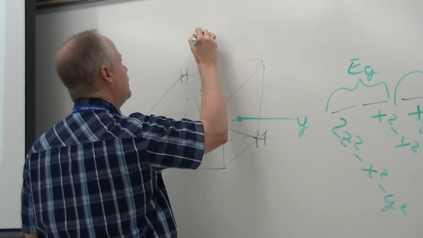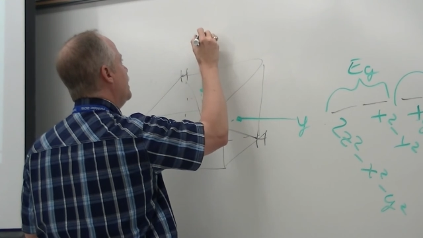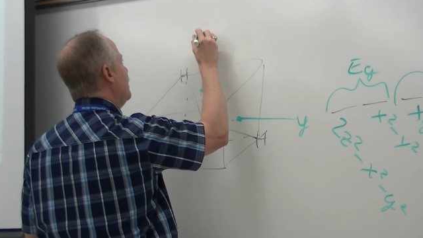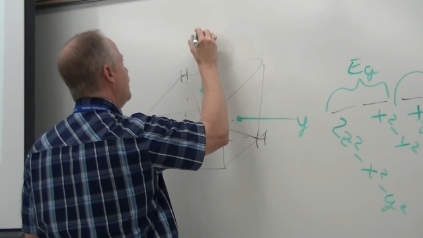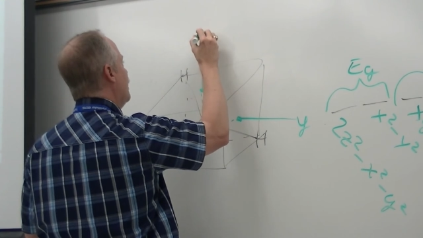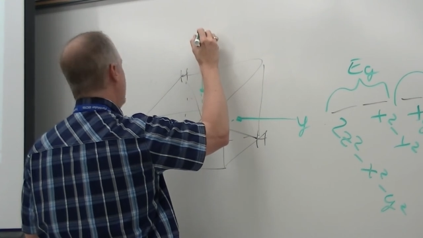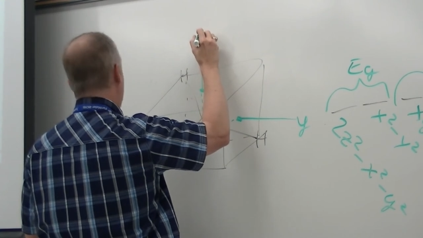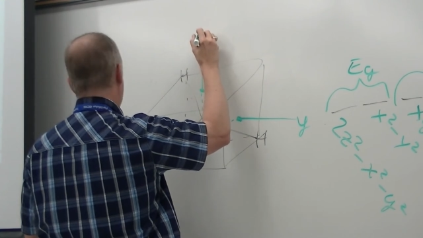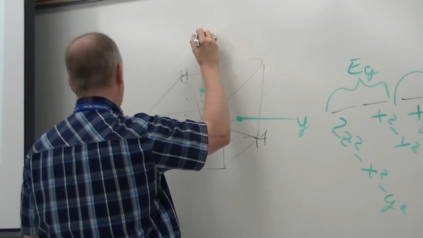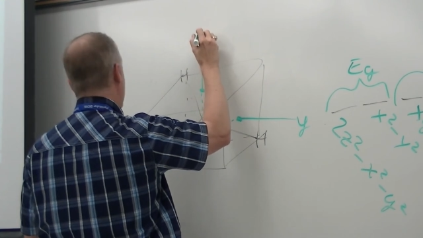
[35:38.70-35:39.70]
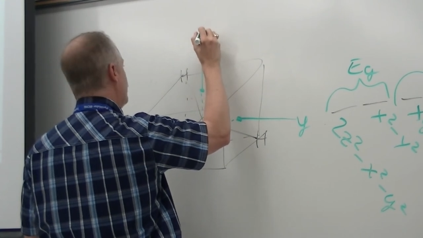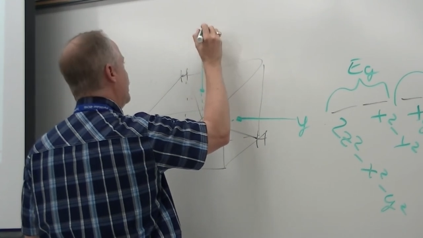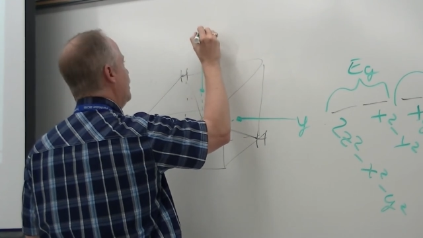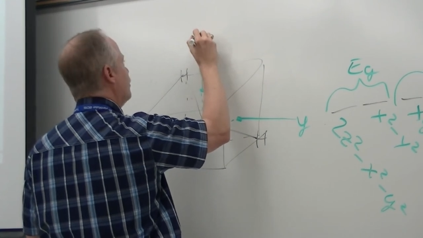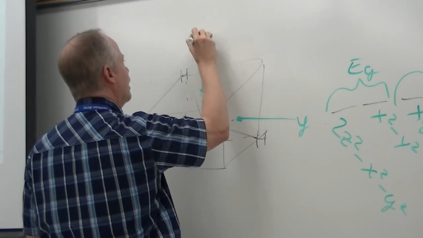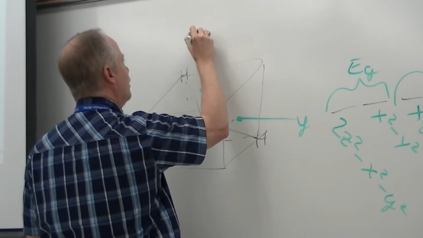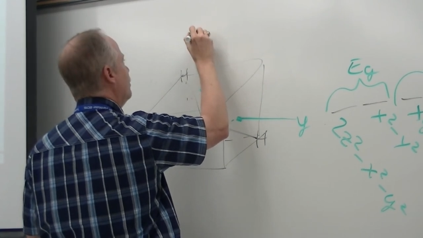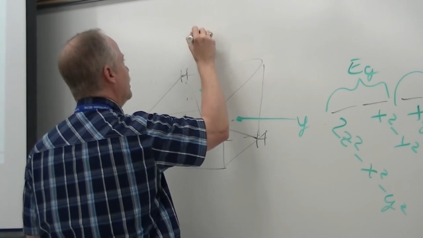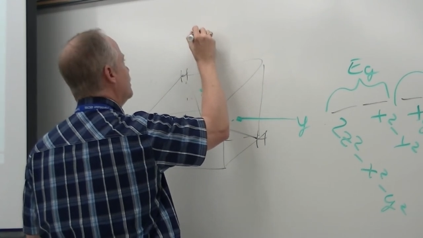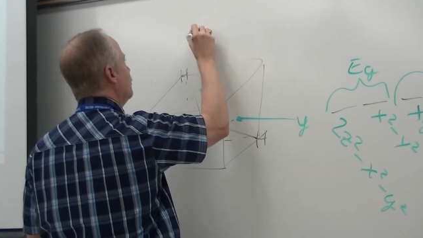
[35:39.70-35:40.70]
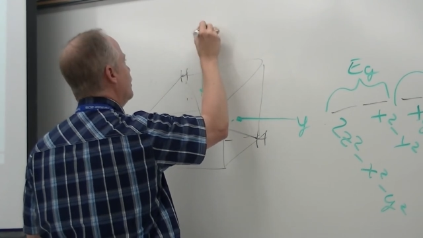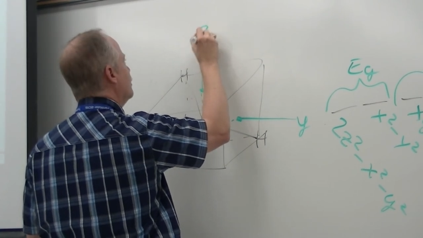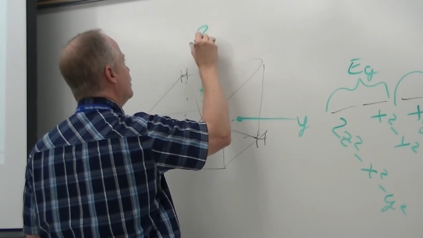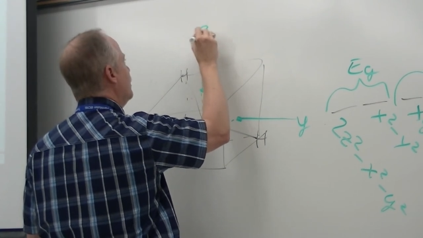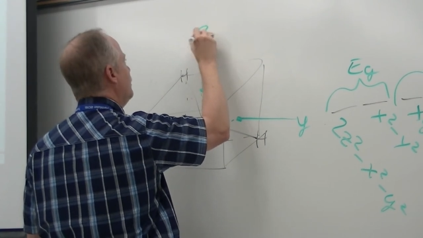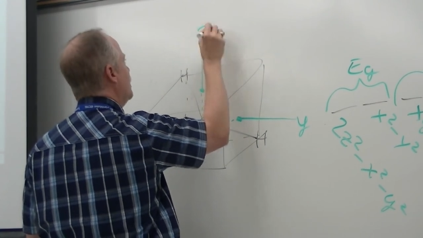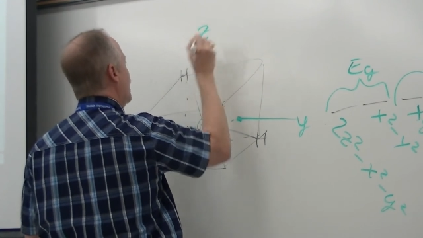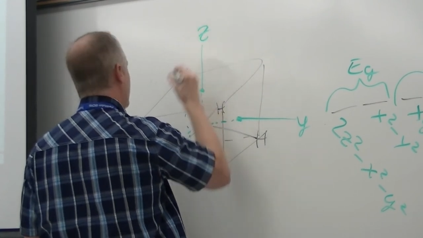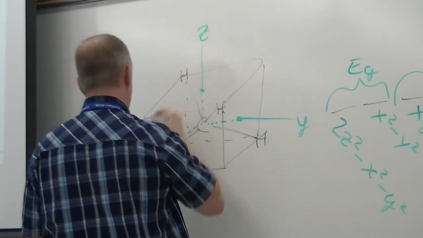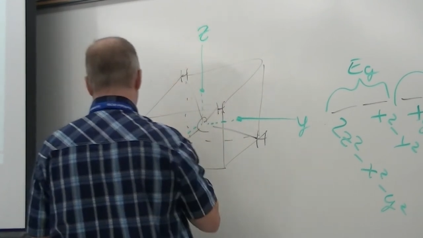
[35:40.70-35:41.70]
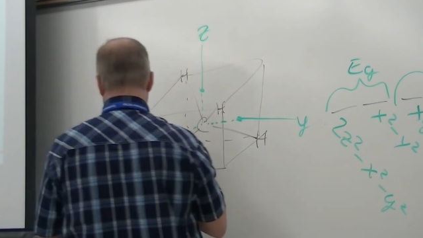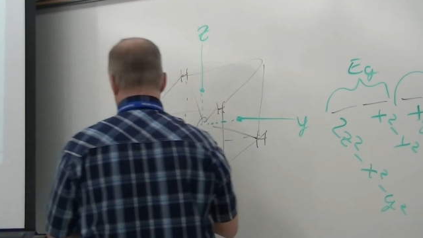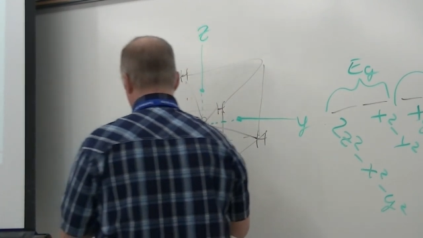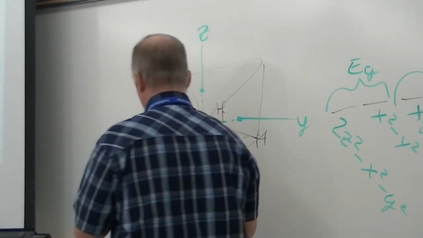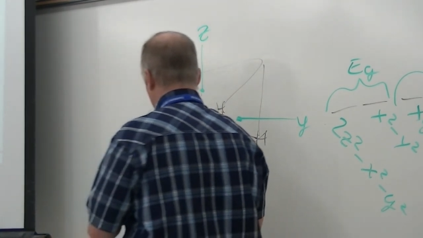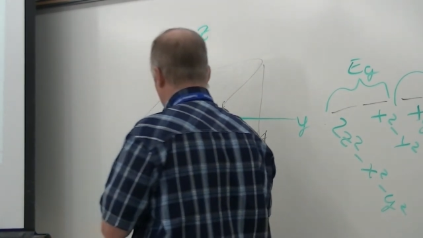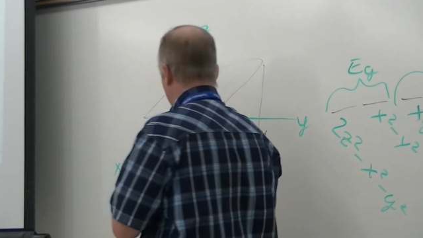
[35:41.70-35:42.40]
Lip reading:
No face is visible, so there are no lips to read.